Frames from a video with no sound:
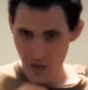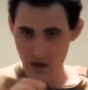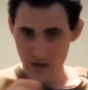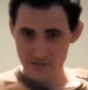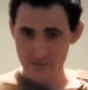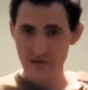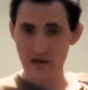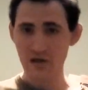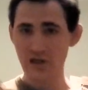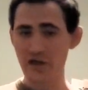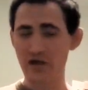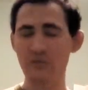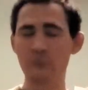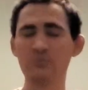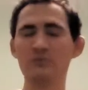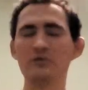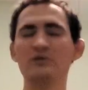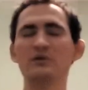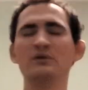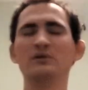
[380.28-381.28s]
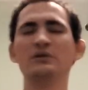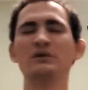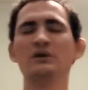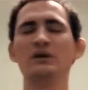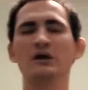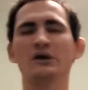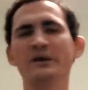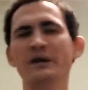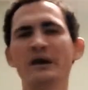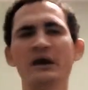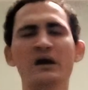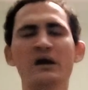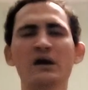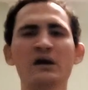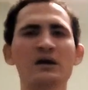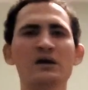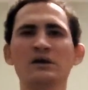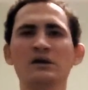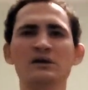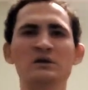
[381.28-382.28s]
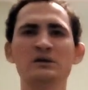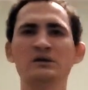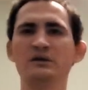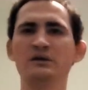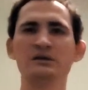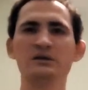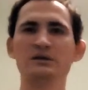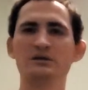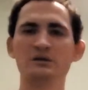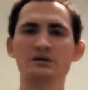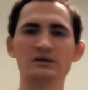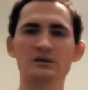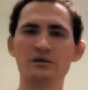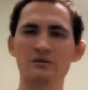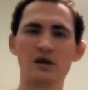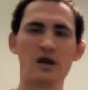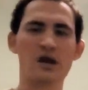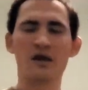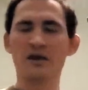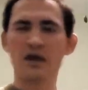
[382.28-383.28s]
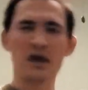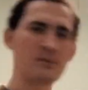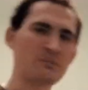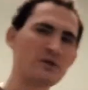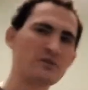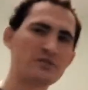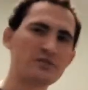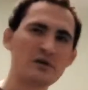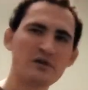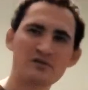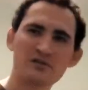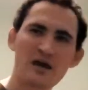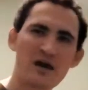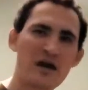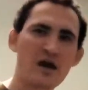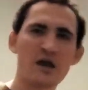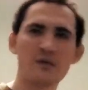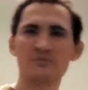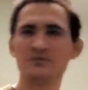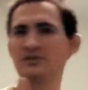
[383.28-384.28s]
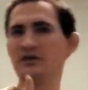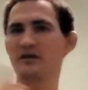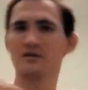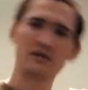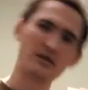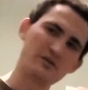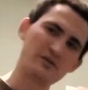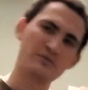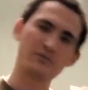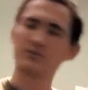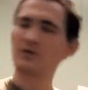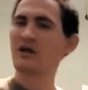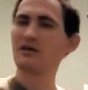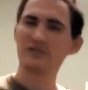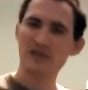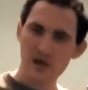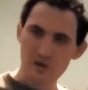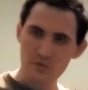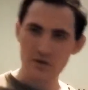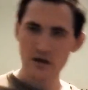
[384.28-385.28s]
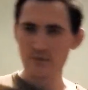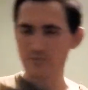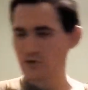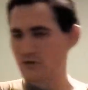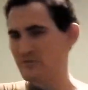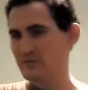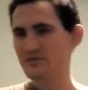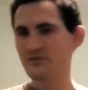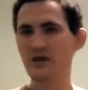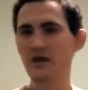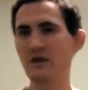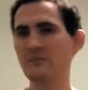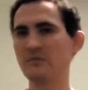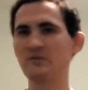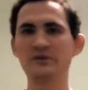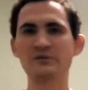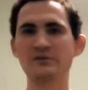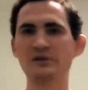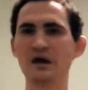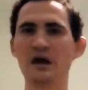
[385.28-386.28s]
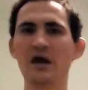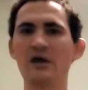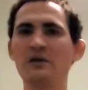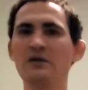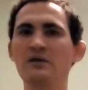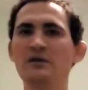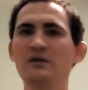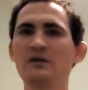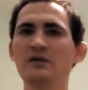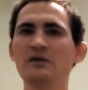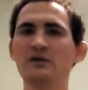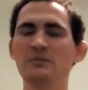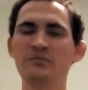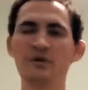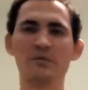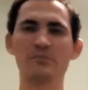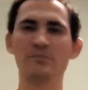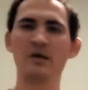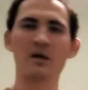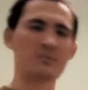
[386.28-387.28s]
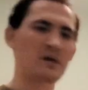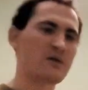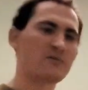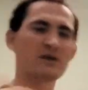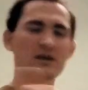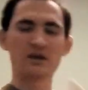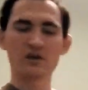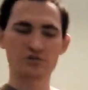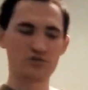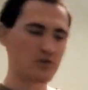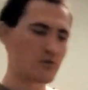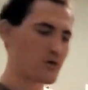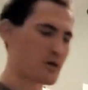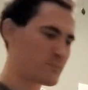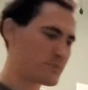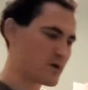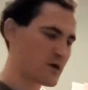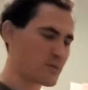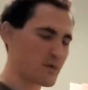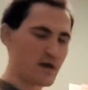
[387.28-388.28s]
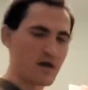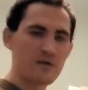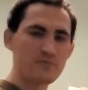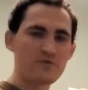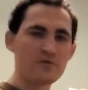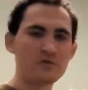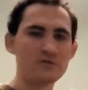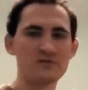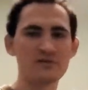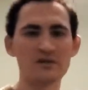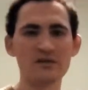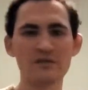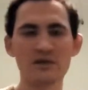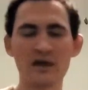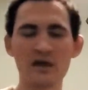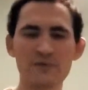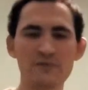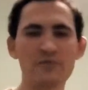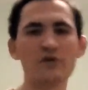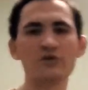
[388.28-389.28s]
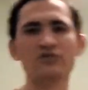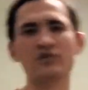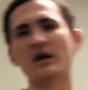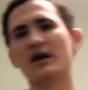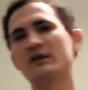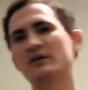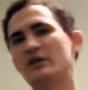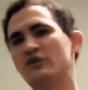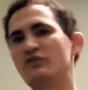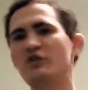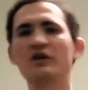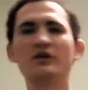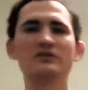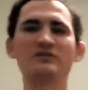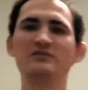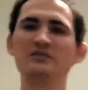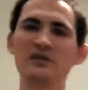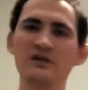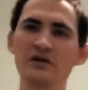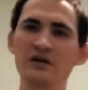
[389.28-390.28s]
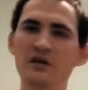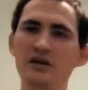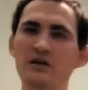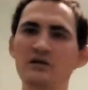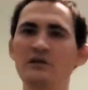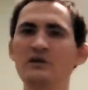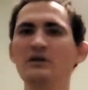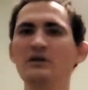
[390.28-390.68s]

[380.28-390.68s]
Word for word: I tell him, oh yeah, uh, I came in three times. They didn't write down when I previous came. They're not. I'm having an issue where I plug my headphones into the headphone jack and it triggers Siri.